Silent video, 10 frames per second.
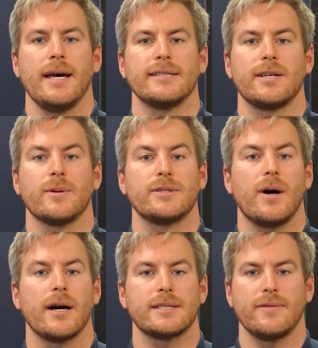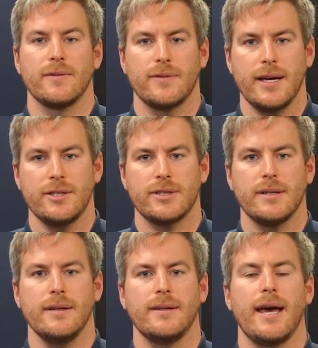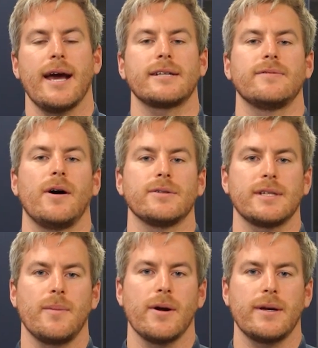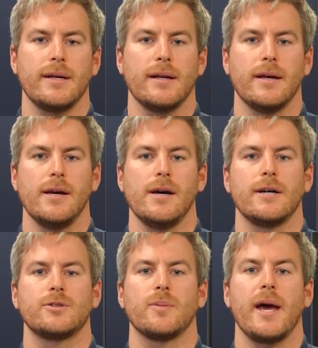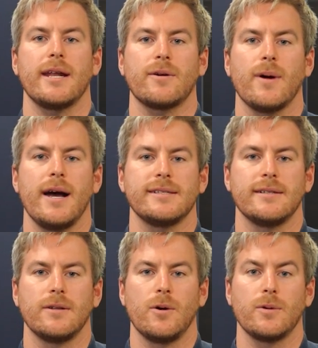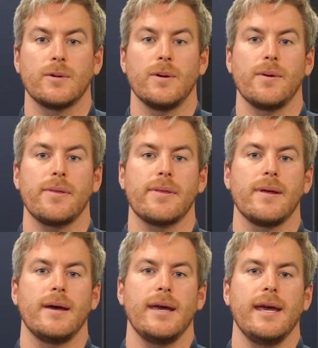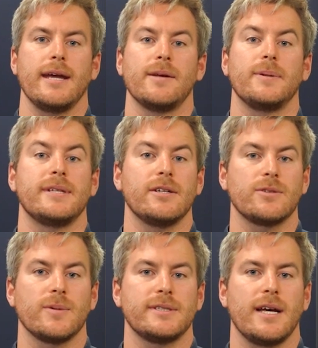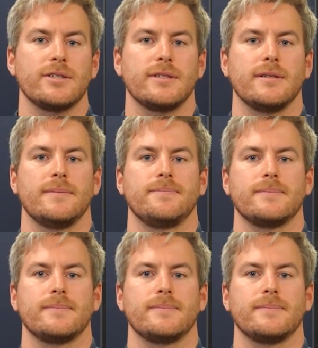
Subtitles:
as there were talks of inflation, the active housing market, a dramatic rise in loan growth, and a potential recession.